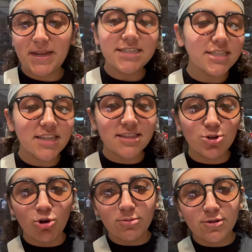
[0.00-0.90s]
I just got the
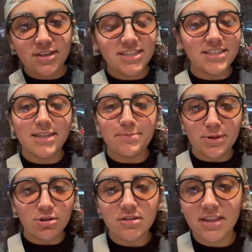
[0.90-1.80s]
normal. It just said
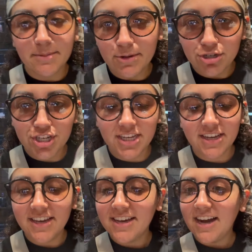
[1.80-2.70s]
milk, like milkshake.
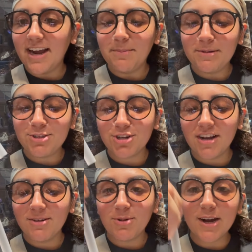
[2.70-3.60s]
All right, let's
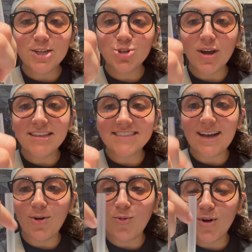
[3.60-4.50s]
try. We're gonna try this
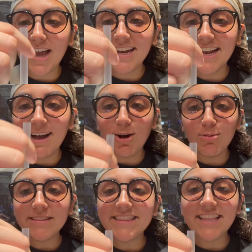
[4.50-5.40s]
out right now,
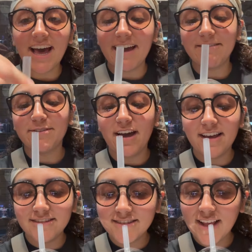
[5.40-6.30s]
live, guys.